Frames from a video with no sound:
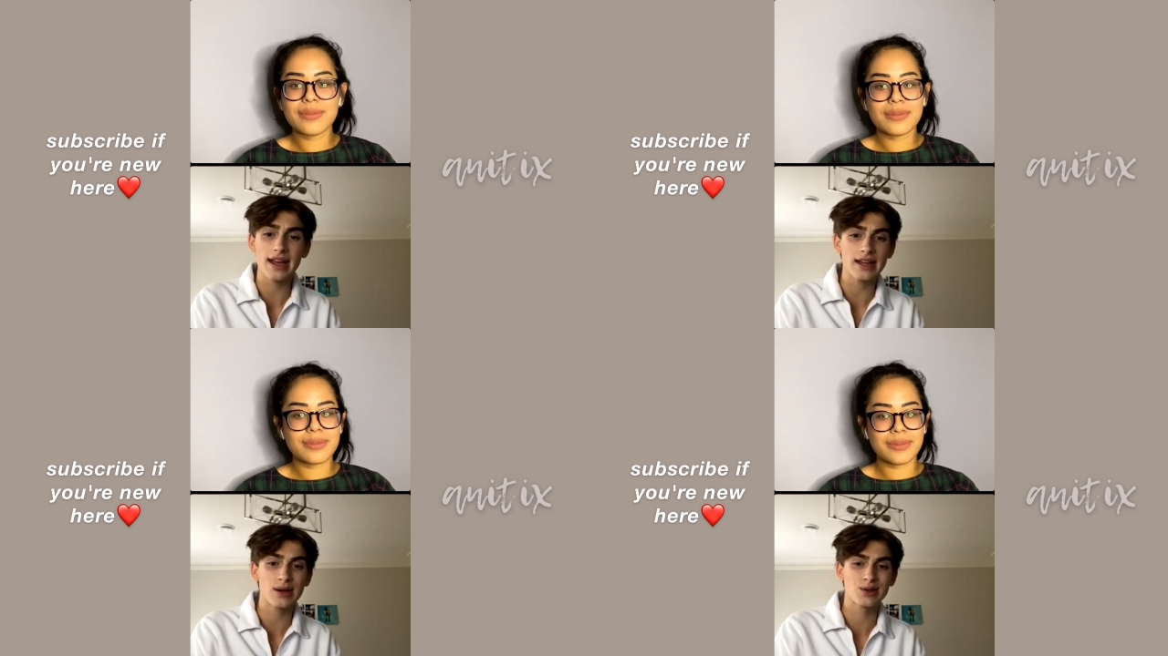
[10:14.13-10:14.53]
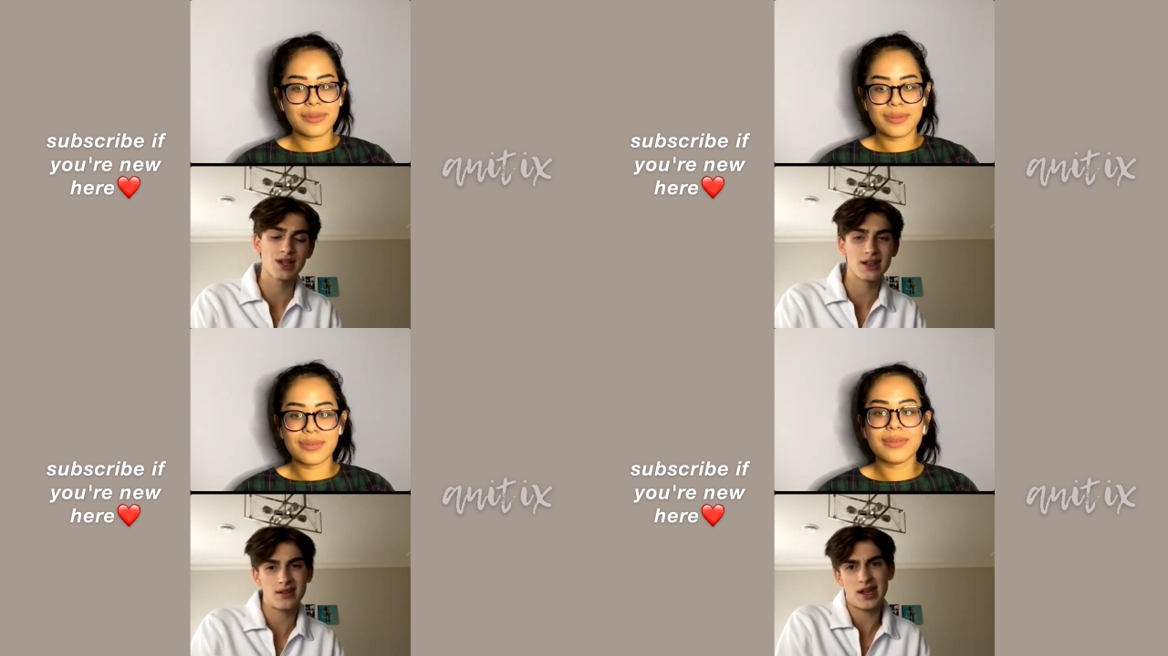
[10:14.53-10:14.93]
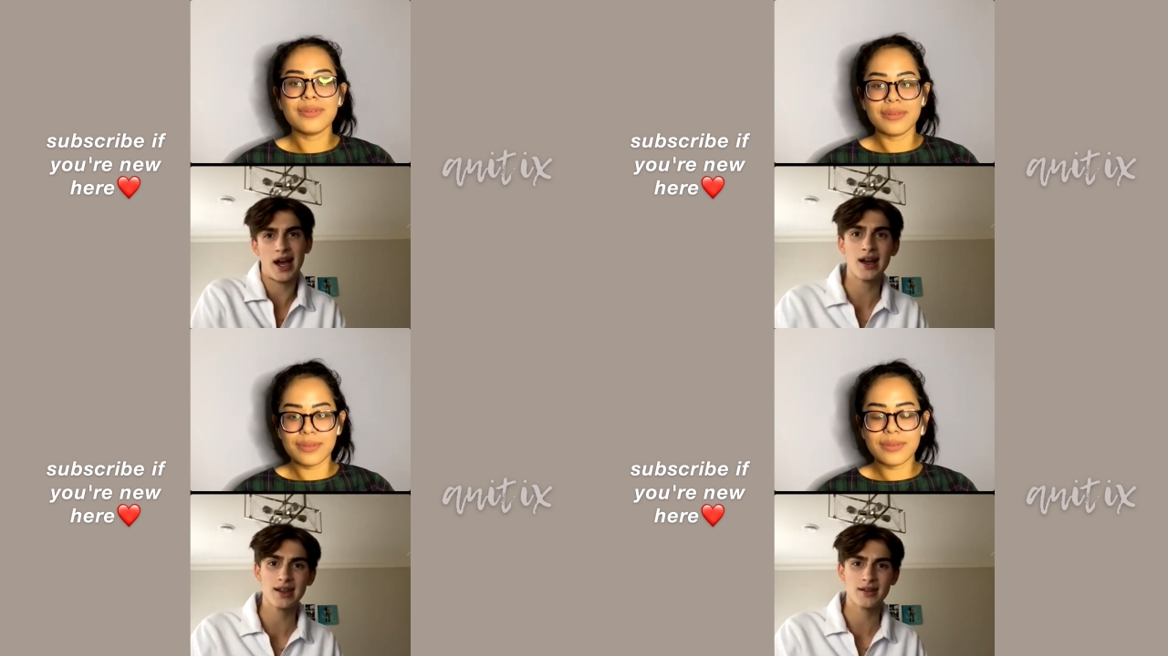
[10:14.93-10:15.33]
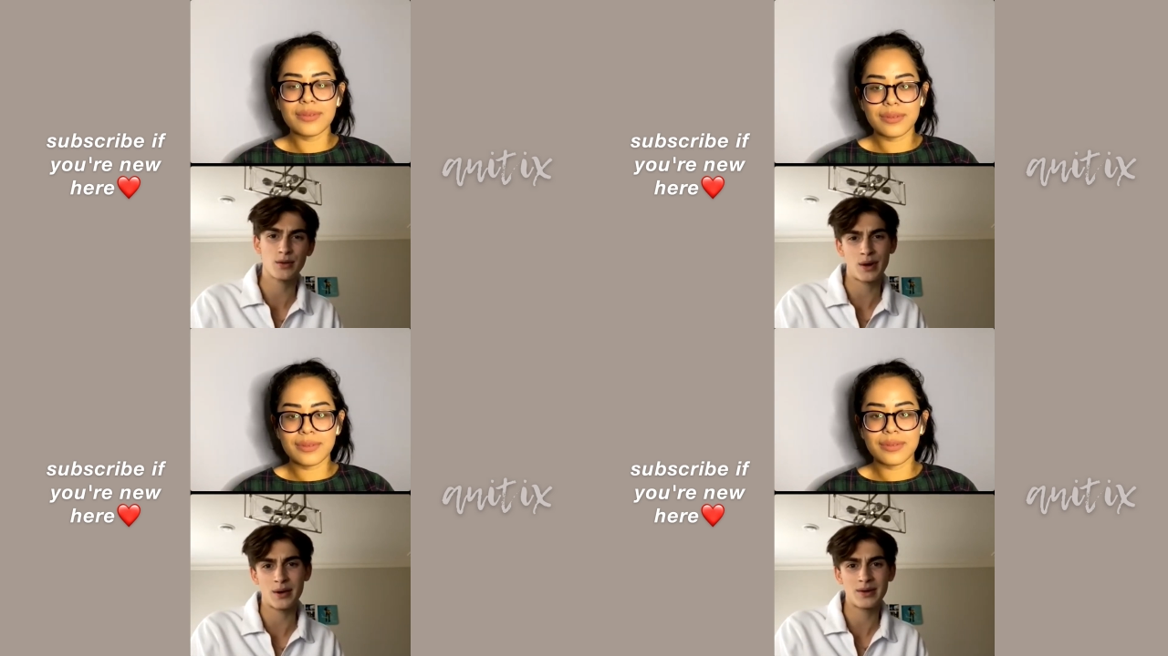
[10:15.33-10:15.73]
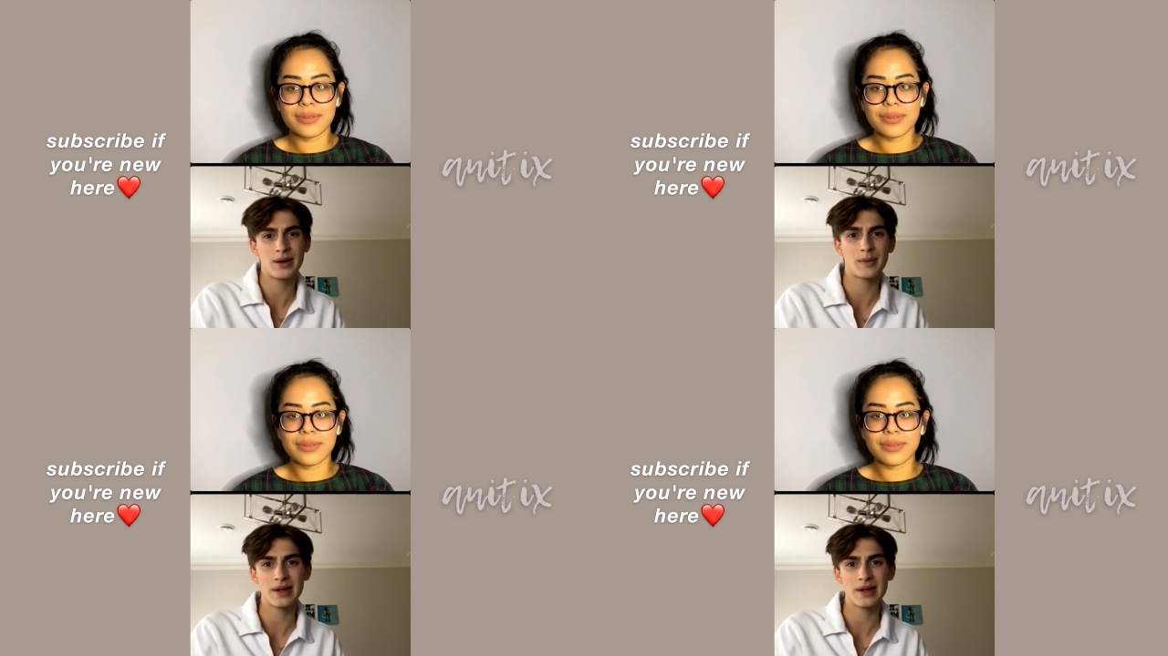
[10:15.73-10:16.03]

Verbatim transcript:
Speaker 1: And I was like, "Yeah, like hmm. why wouldn't it be?